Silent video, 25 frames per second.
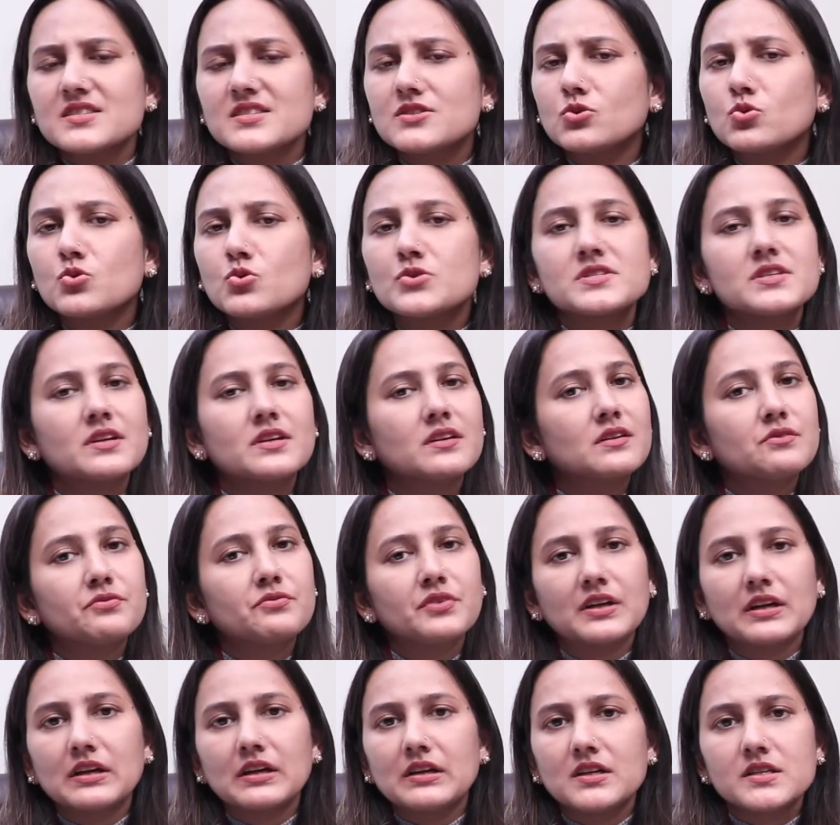no
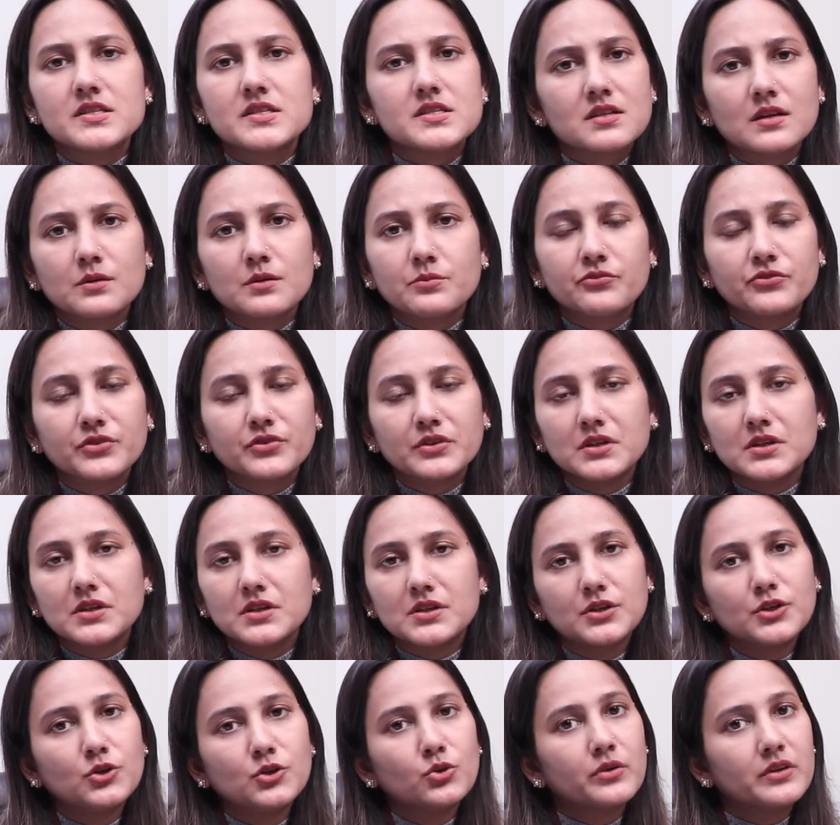significant discomfort
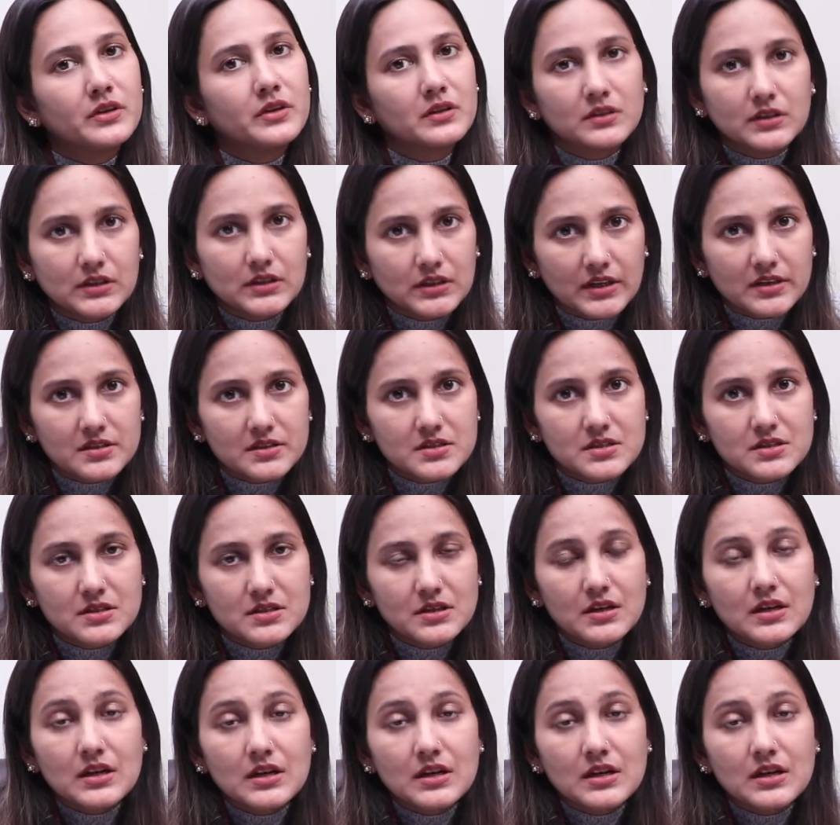during the test.